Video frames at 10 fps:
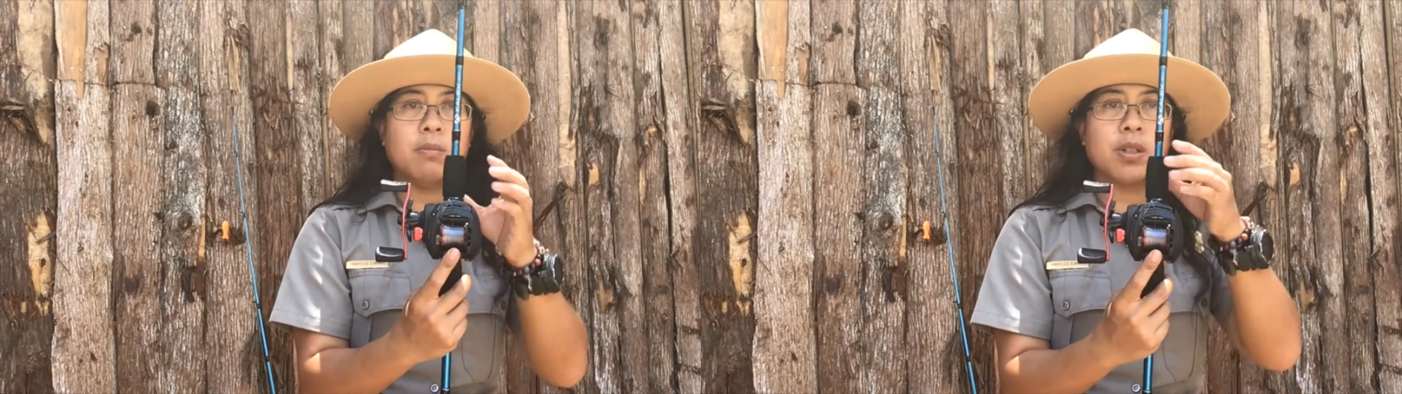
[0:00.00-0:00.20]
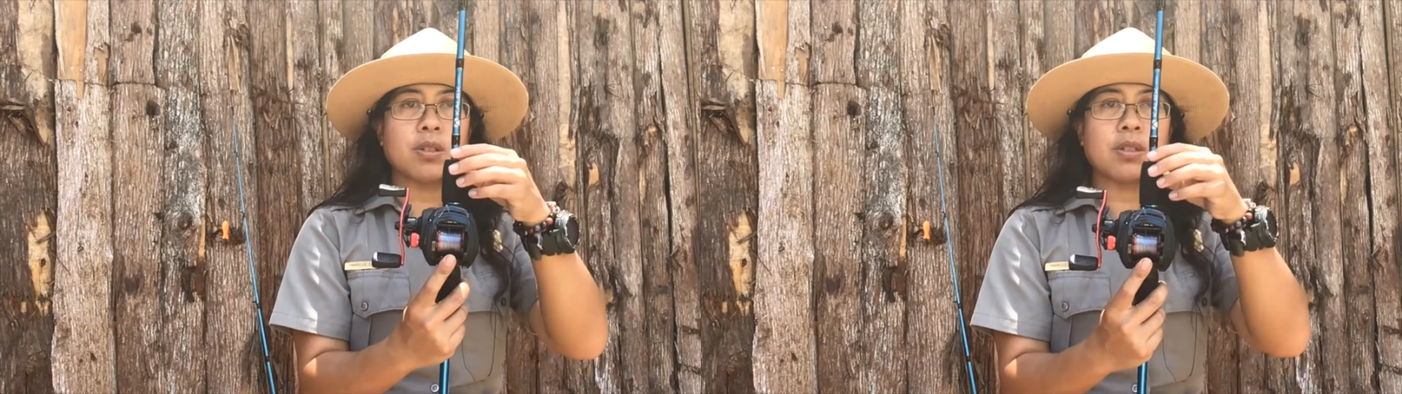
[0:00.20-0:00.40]

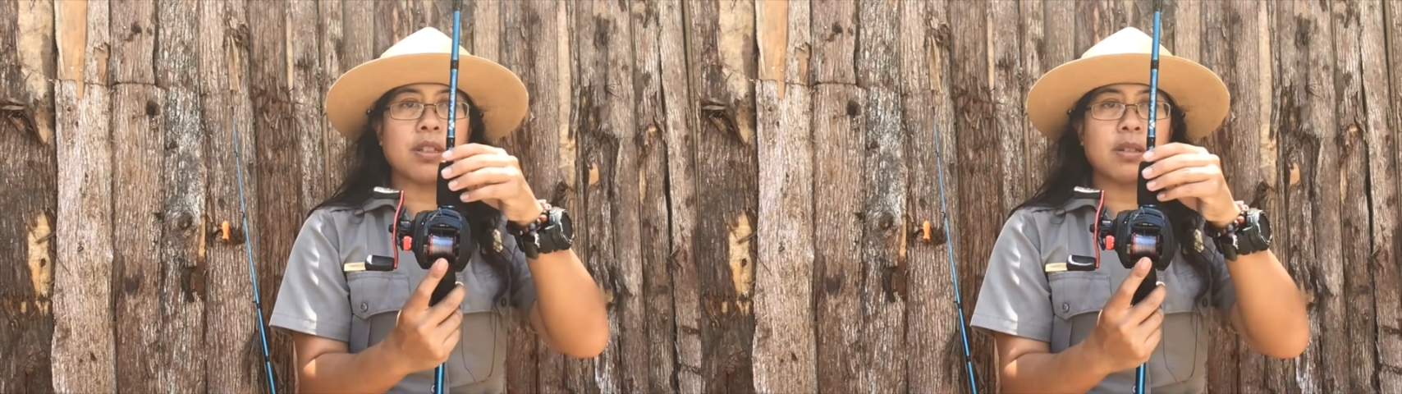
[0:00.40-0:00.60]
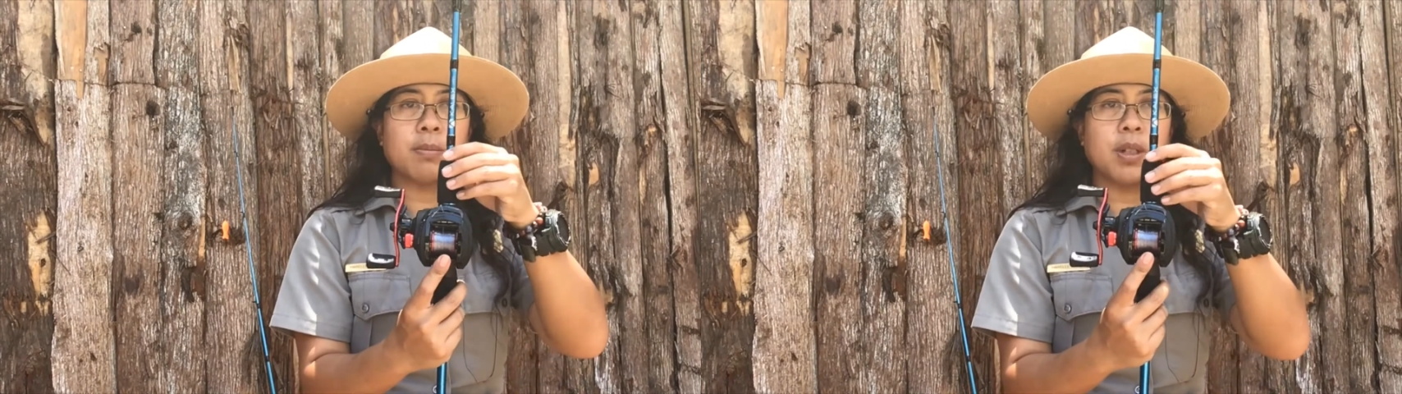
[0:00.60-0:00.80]
which is
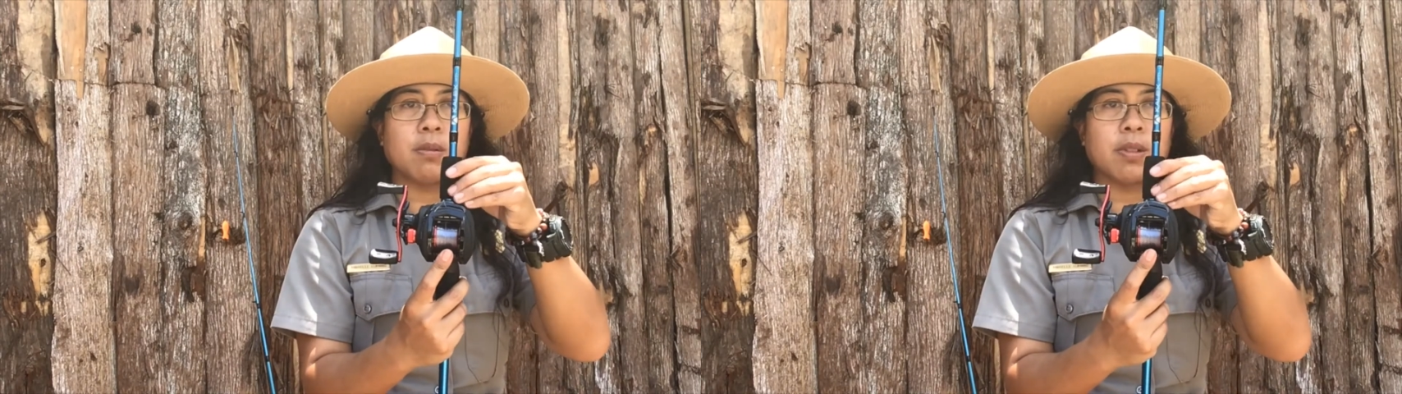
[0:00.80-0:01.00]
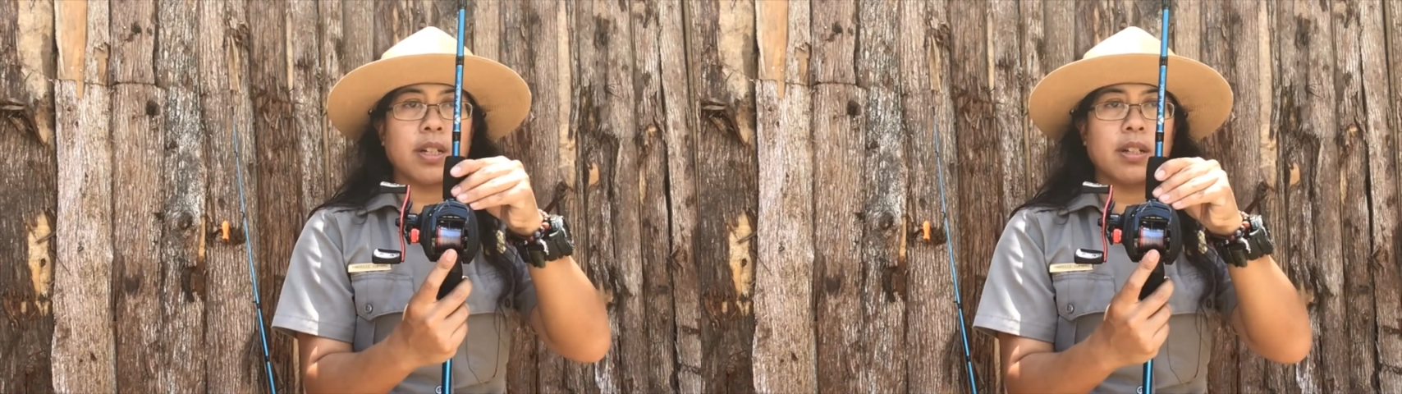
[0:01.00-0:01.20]
this button
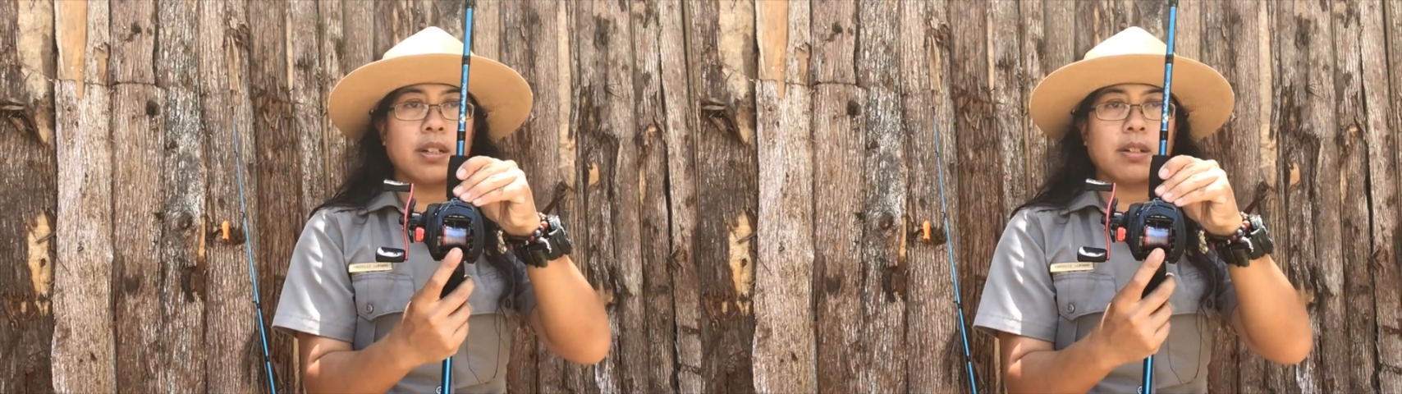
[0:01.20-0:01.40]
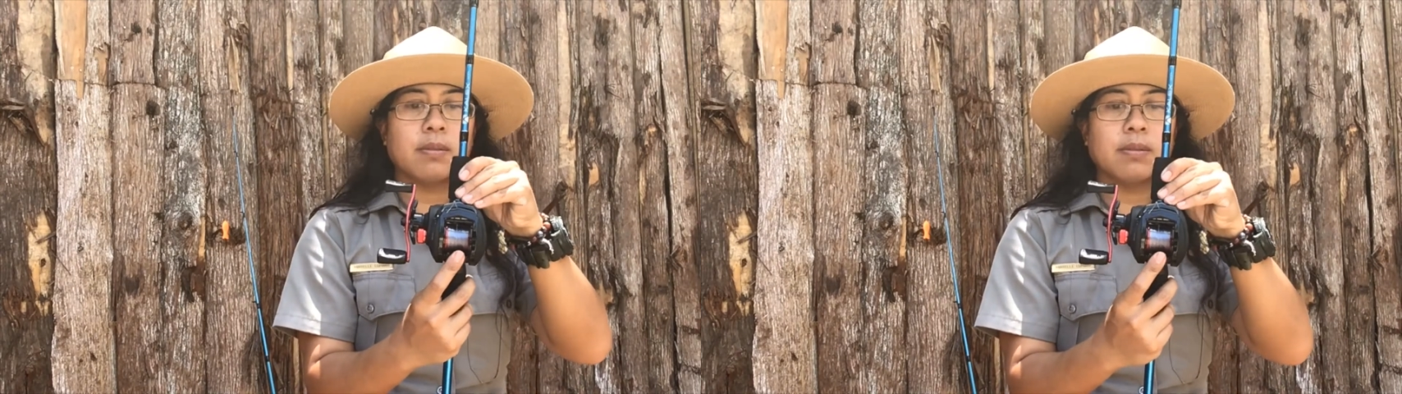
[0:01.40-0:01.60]
right
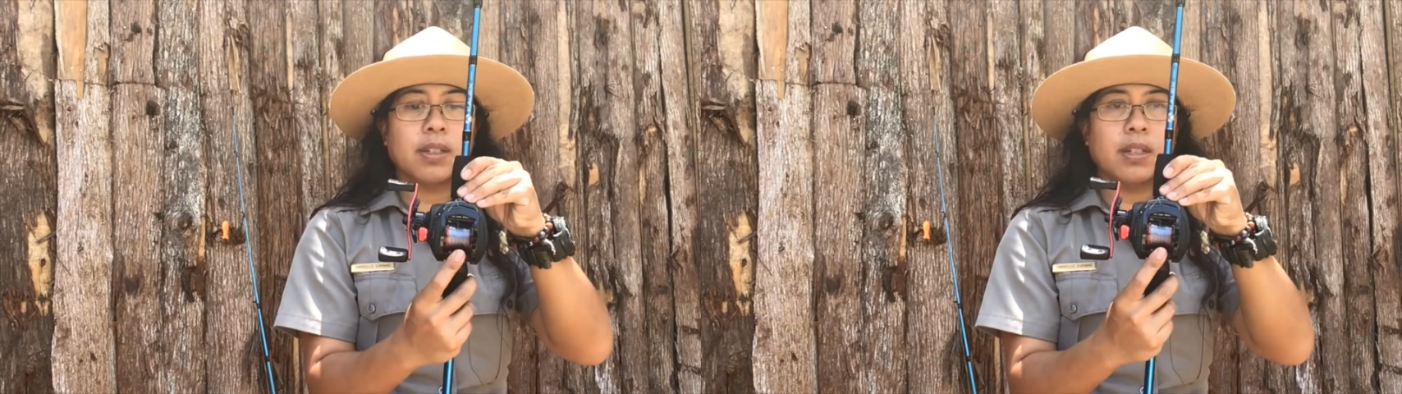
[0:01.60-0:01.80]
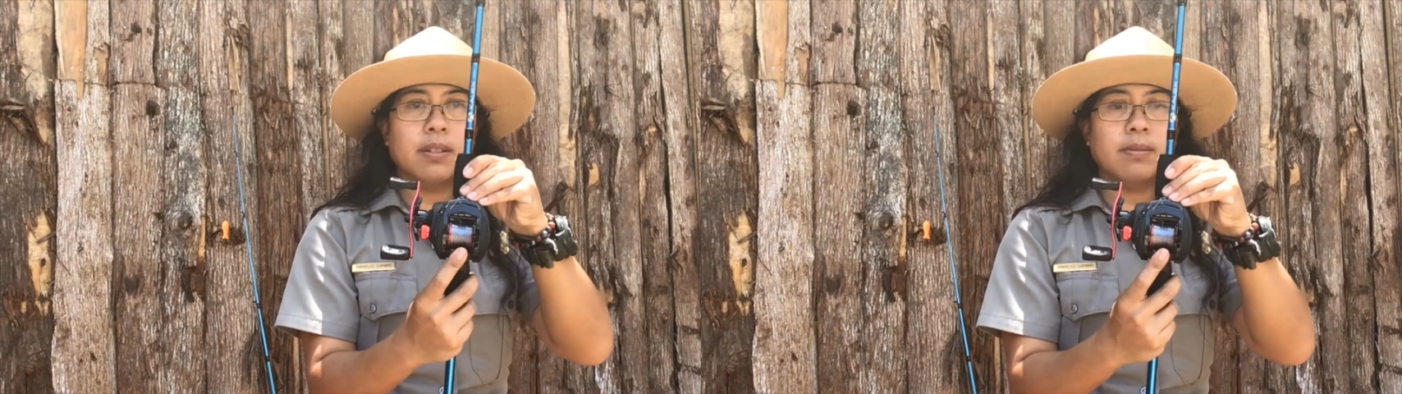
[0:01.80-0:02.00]
here. Okay,